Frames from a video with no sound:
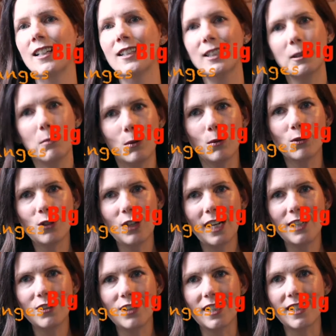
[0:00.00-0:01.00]
Small
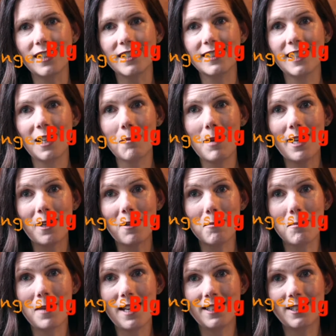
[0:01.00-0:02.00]
changes can make
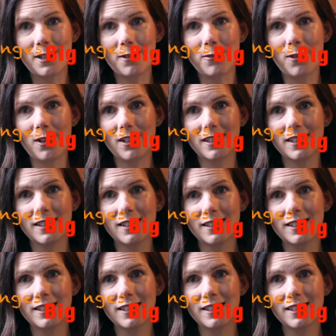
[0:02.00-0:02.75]
a big difference